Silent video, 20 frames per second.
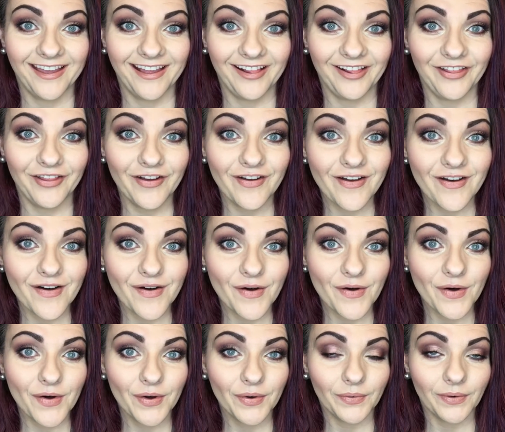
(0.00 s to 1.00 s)

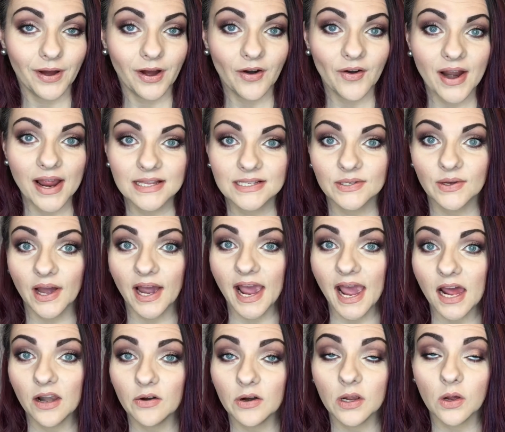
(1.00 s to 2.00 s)
Hello. All right, so I
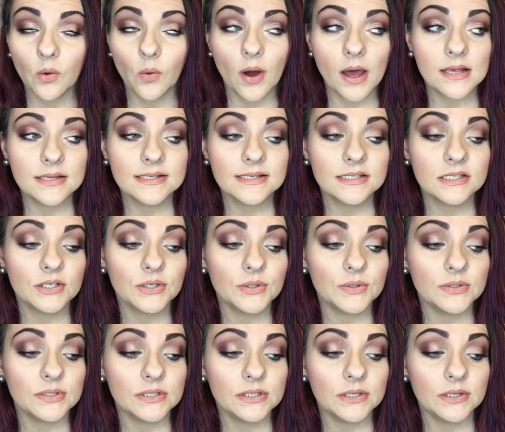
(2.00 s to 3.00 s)
had a request
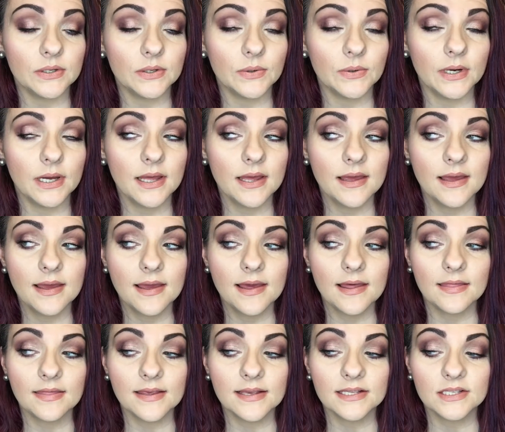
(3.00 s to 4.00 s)
to do
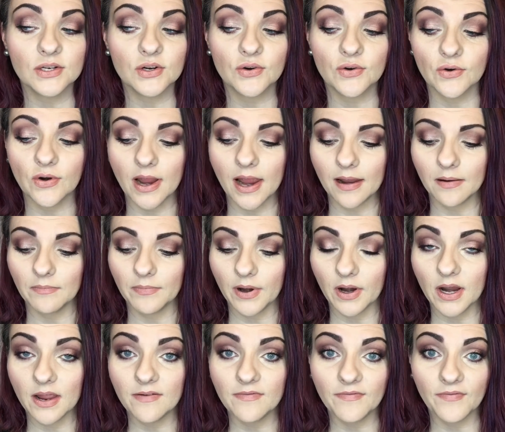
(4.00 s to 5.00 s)
this
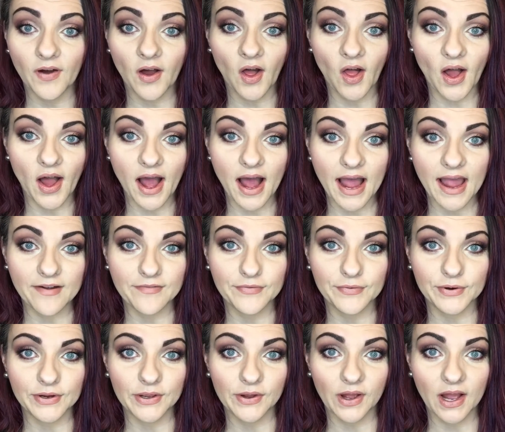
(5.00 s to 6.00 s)
cranberry fall eye
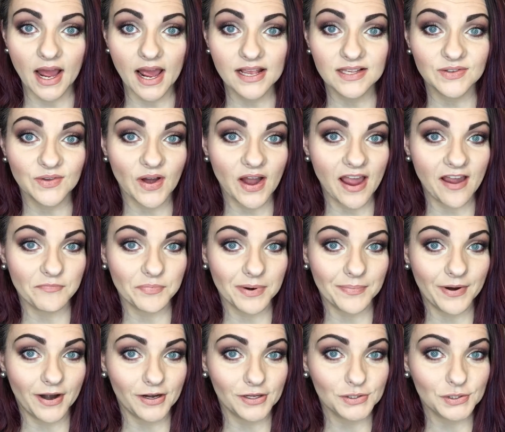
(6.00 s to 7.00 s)
for you guys, so I have
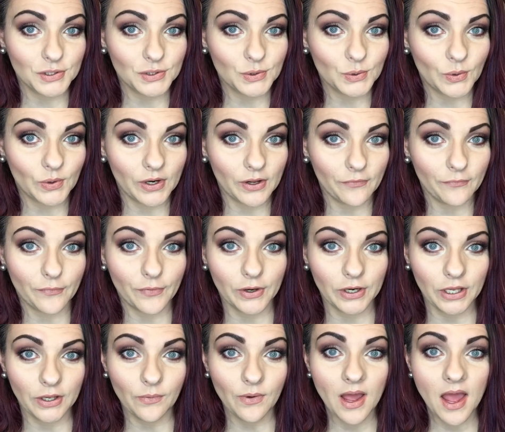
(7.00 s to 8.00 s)
prepared a tutorial for
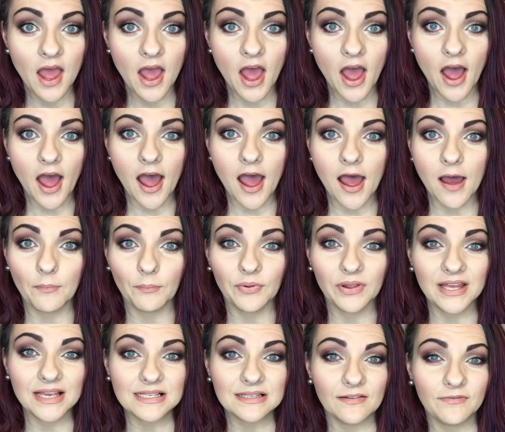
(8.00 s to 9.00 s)
you.
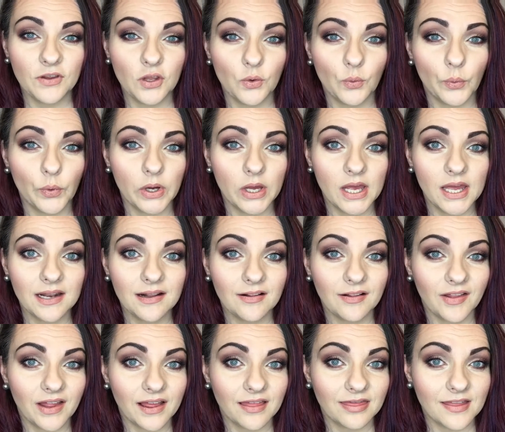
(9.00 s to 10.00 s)
Please, if you would,
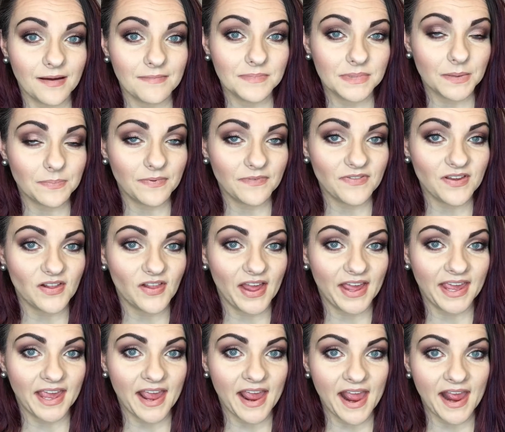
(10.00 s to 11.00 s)
click thumbs up if you
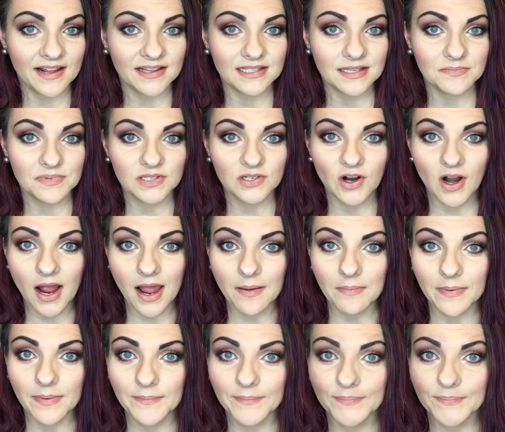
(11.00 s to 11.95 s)
like it and subscribe.